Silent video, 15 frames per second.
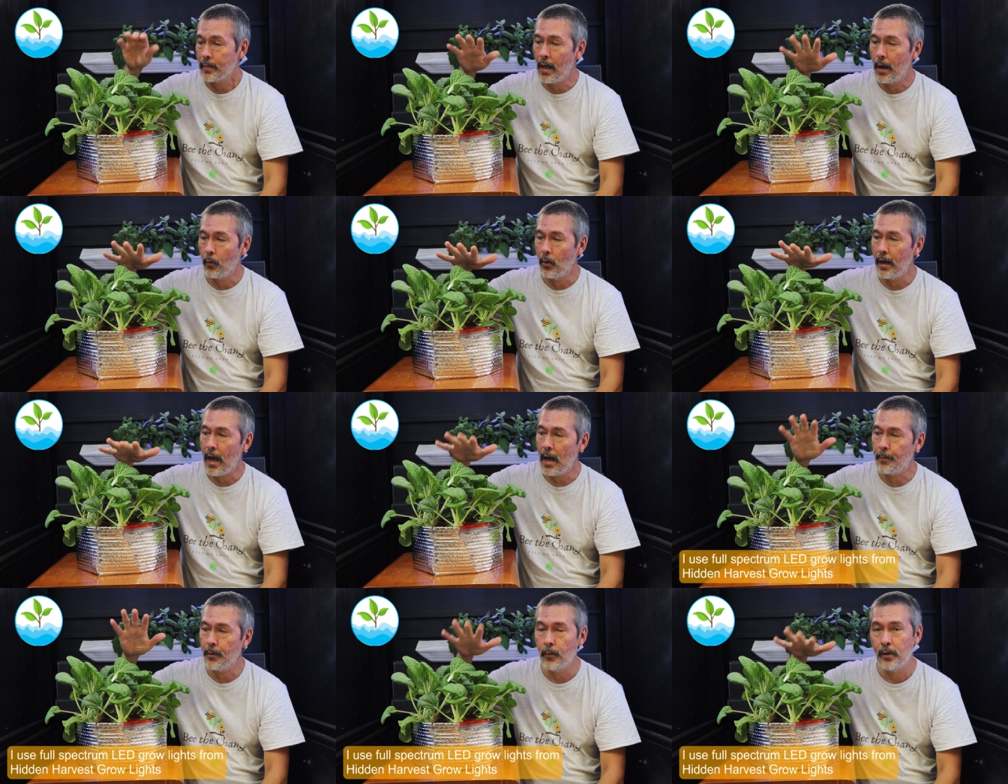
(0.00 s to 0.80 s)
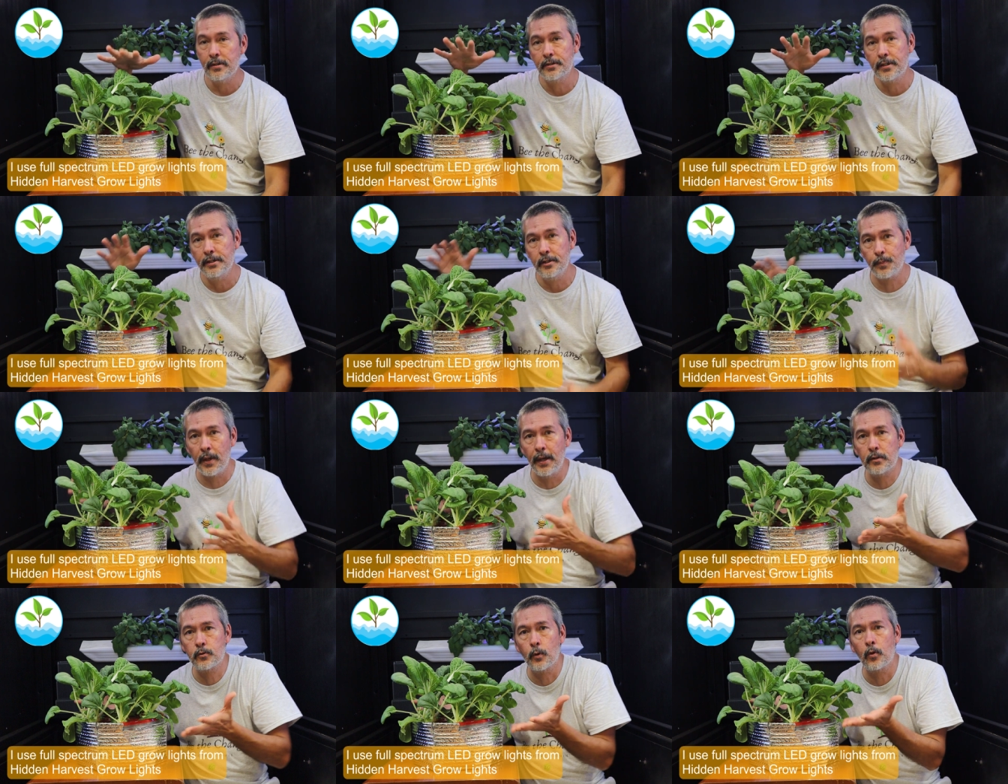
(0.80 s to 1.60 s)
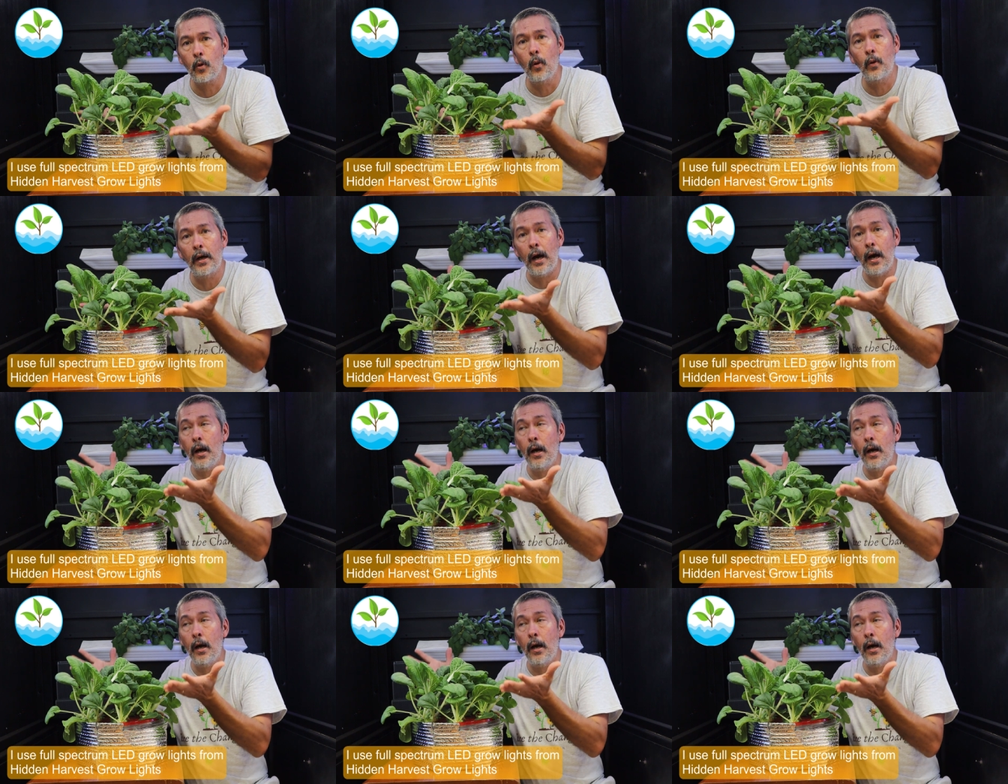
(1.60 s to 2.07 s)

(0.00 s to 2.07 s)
Now what happened was these plants were growing